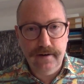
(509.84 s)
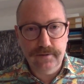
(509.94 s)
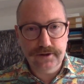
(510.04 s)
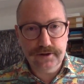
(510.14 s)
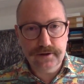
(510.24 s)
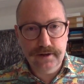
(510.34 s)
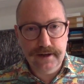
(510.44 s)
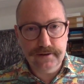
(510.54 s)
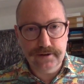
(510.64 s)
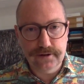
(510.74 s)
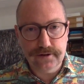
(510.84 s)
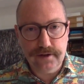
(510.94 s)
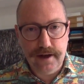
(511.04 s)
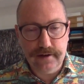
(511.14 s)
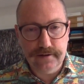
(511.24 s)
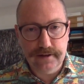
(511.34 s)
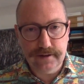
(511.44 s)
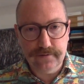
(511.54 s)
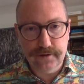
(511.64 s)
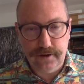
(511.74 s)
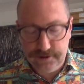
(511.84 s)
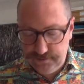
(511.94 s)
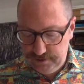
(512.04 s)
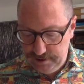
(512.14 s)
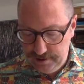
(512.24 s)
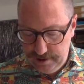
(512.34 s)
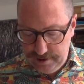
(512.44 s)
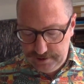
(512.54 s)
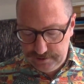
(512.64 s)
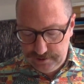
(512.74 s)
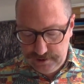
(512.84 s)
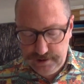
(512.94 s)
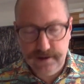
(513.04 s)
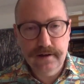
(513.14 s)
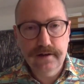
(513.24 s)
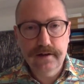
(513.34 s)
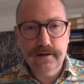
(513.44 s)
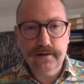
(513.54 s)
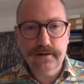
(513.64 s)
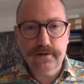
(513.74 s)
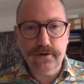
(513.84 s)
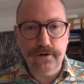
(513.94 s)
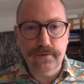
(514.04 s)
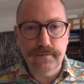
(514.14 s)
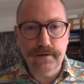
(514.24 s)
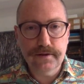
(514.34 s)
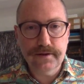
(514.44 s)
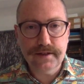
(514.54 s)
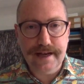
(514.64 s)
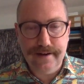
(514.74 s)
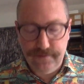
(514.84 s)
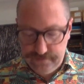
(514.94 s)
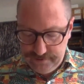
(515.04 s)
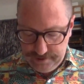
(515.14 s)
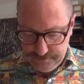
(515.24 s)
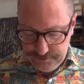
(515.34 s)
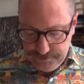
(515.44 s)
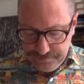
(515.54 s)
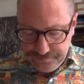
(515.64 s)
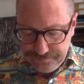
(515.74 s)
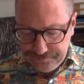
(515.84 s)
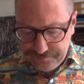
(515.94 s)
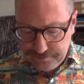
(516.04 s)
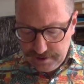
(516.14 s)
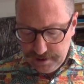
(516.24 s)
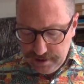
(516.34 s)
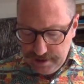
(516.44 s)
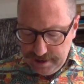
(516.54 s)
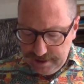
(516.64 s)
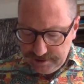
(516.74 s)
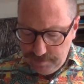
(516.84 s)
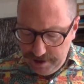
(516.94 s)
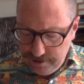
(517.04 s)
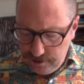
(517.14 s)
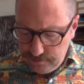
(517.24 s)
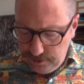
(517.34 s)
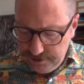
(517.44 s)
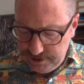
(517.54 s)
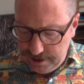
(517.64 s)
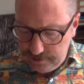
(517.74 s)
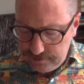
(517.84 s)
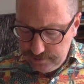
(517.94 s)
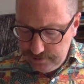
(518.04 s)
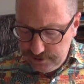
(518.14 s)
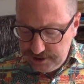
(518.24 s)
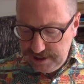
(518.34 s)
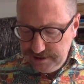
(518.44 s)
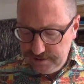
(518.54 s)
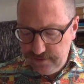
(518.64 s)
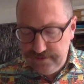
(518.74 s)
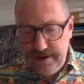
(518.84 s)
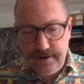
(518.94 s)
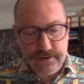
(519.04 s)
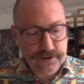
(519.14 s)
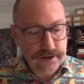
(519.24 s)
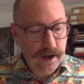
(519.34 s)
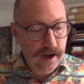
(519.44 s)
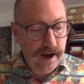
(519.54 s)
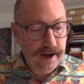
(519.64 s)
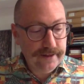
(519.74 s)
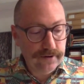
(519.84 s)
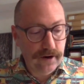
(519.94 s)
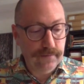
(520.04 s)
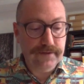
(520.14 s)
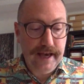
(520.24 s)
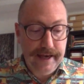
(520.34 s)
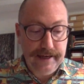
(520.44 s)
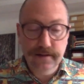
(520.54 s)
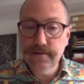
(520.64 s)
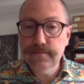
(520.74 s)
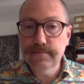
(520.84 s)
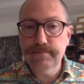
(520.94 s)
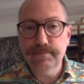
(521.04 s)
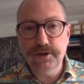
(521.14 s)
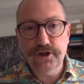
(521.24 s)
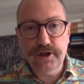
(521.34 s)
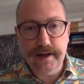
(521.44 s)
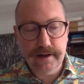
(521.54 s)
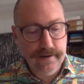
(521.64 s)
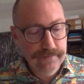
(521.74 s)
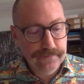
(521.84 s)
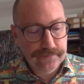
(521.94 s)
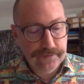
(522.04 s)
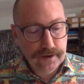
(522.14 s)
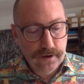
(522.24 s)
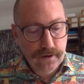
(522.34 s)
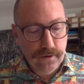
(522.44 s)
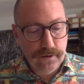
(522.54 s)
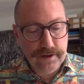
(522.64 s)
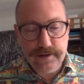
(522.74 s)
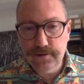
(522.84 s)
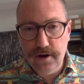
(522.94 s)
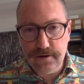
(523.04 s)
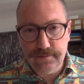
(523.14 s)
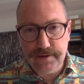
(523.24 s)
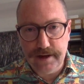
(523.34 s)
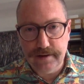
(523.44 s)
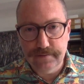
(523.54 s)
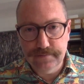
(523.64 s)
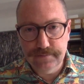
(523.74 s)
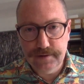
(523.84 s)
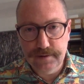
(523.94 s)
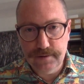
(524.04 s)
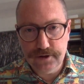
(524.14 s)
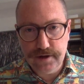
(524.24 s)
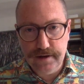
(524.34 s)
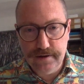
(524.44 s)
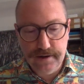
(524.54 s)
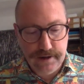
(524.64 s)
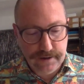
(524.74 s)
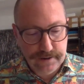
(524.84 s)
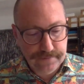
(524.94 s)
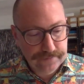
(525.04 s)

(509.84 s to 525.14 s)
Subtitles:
which enters analytic philosophy as the term state of affairs. As Meinong points out, states of affairs either obtain, bestehen, or they do not obtain, sie bestehen nicht.